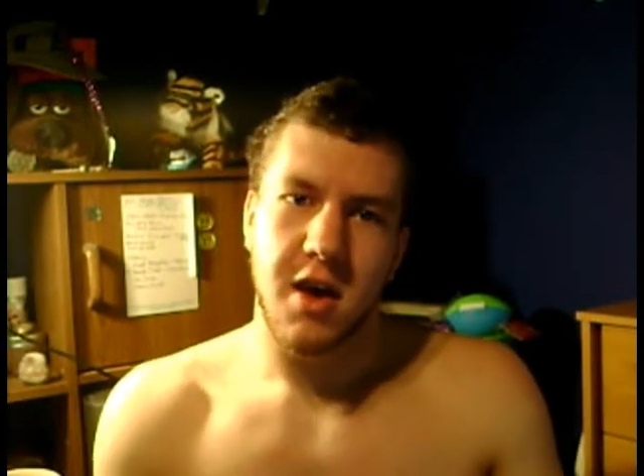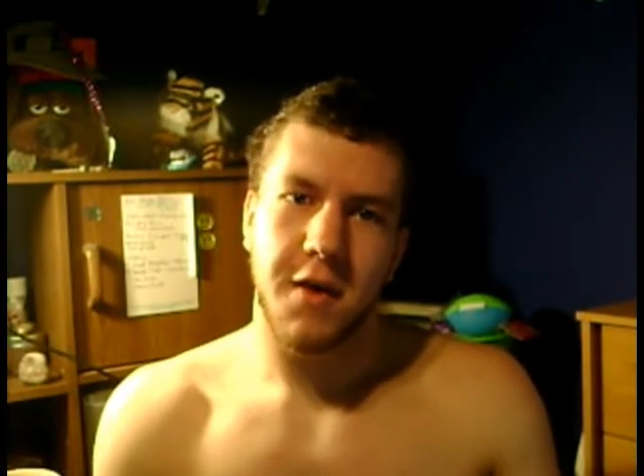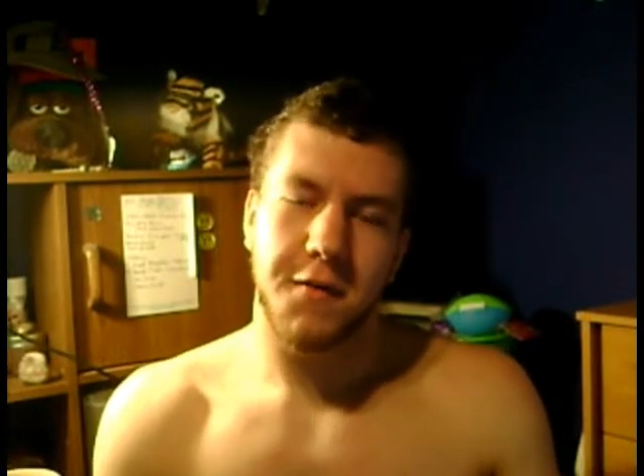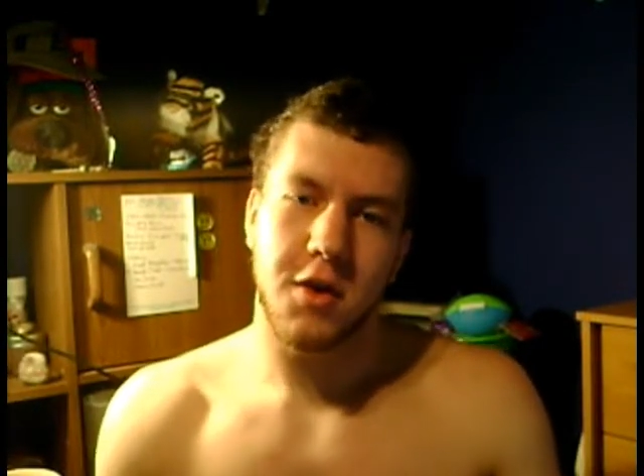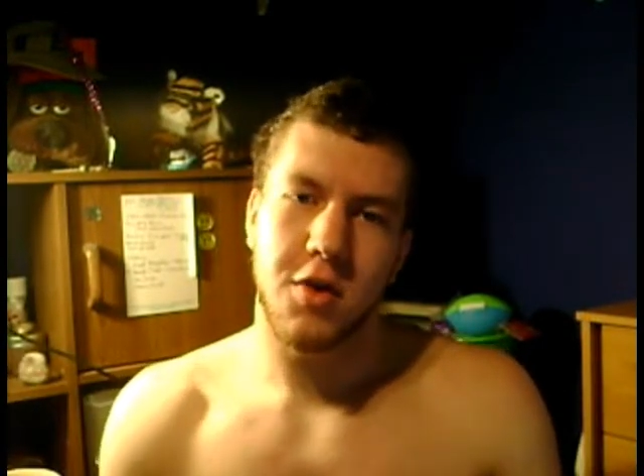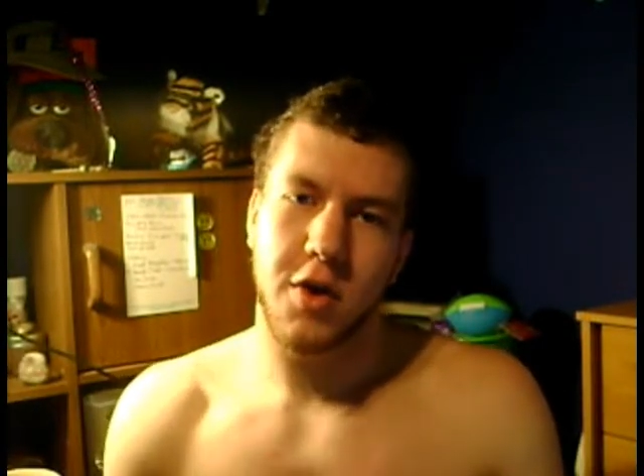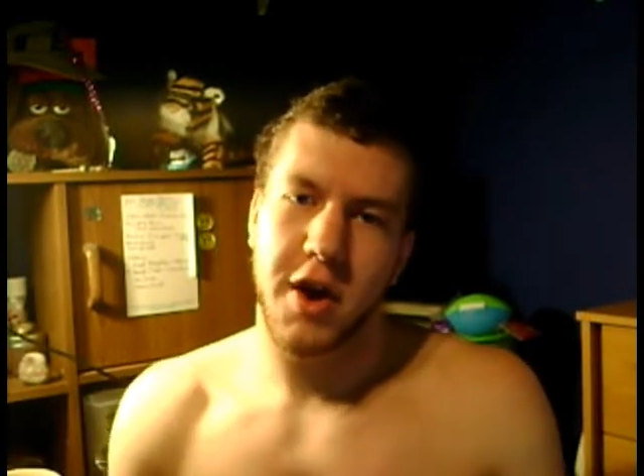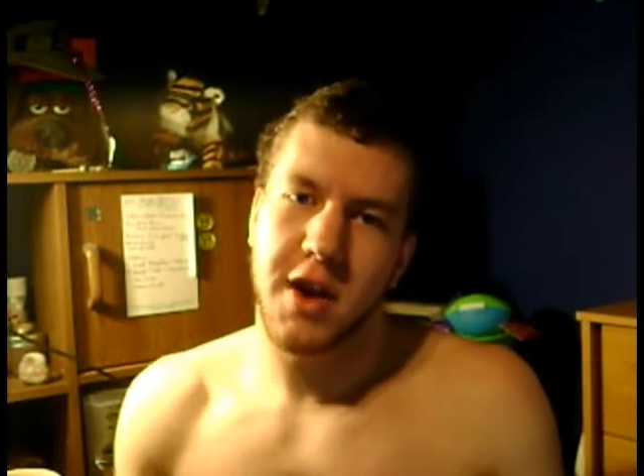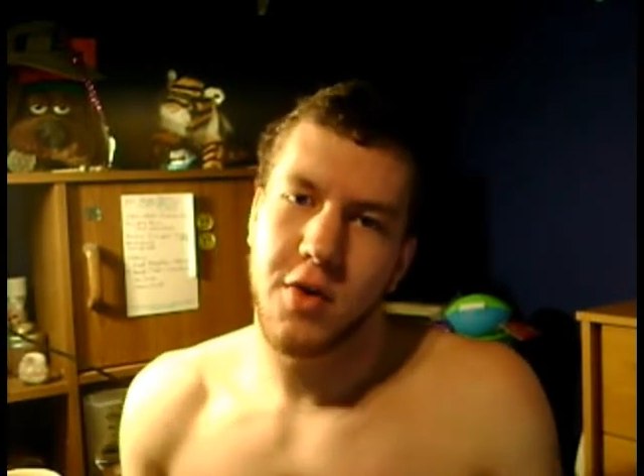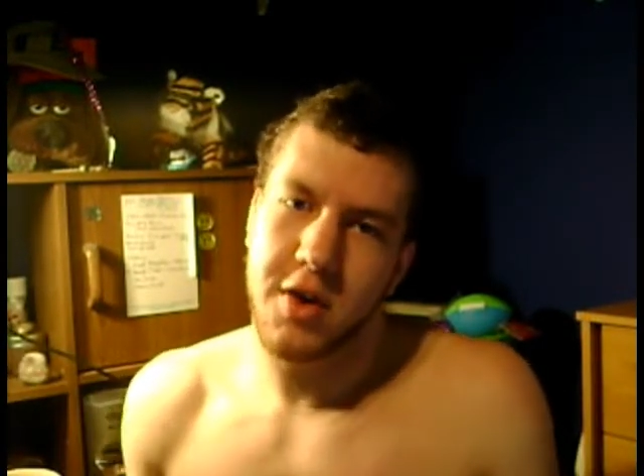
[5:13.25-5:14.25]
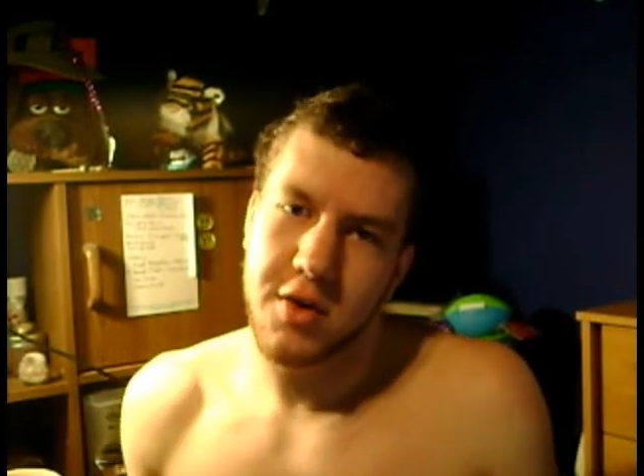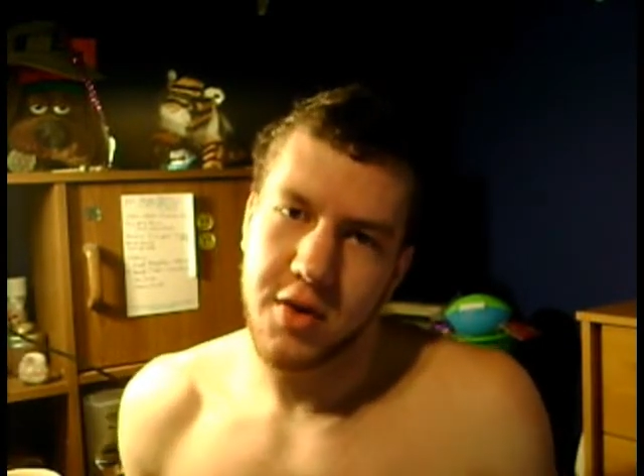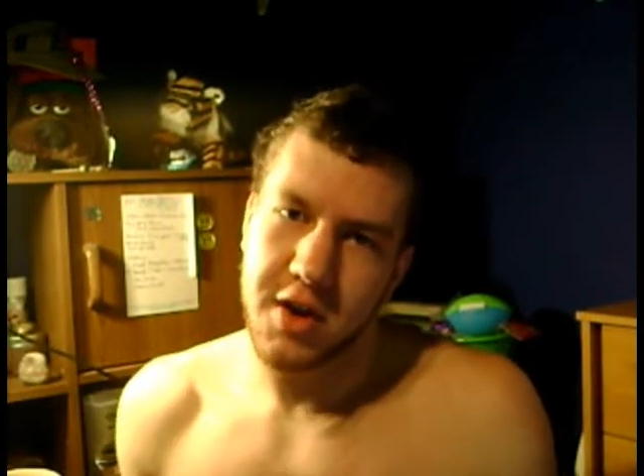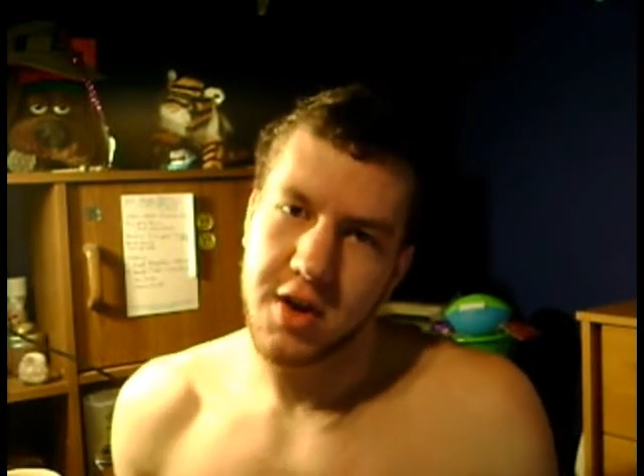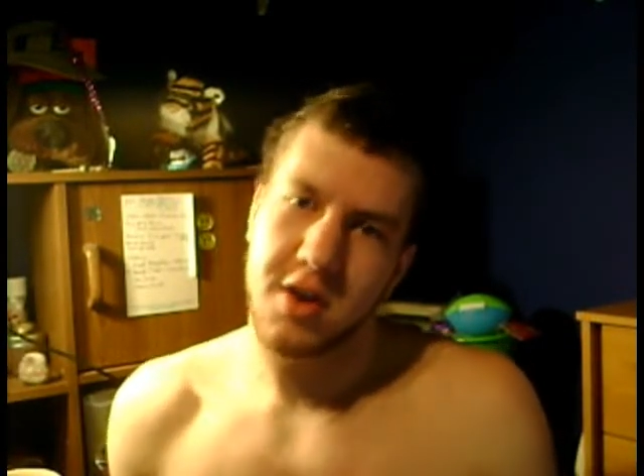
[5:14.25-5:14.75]
If you or anyone you
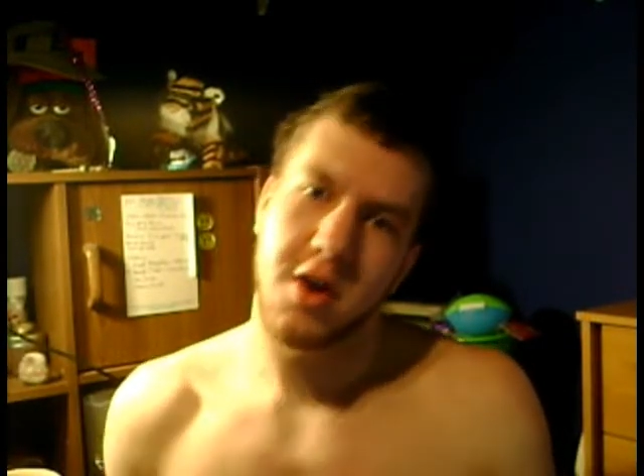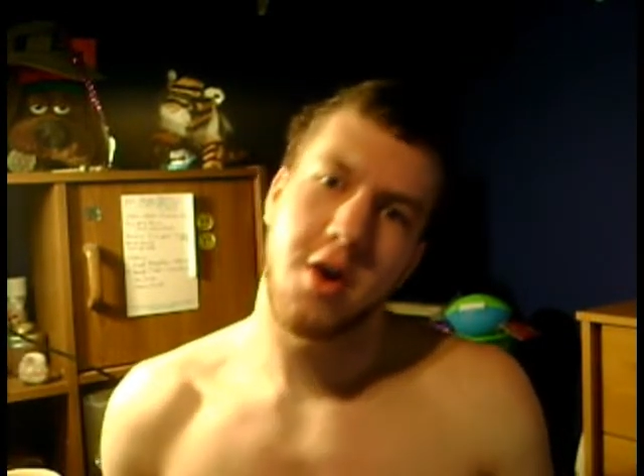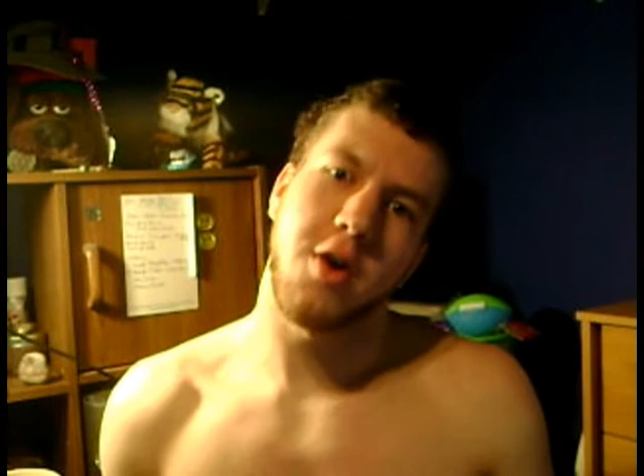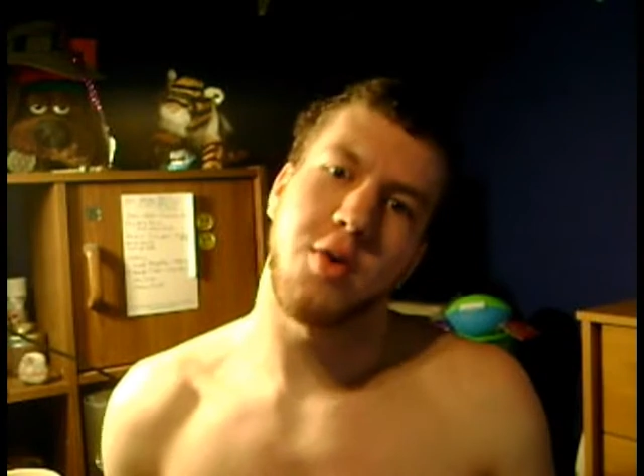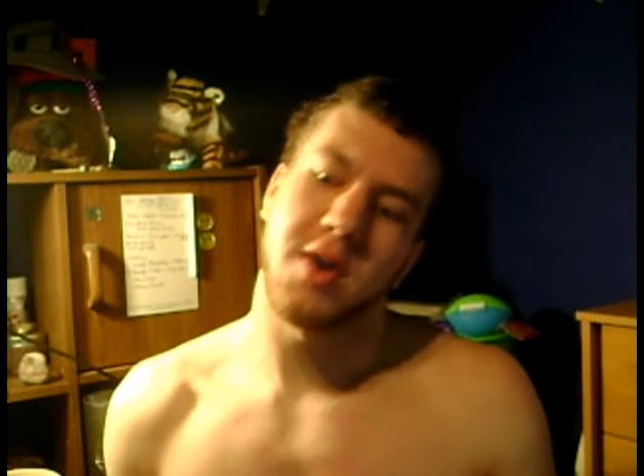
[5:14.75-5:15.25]
would know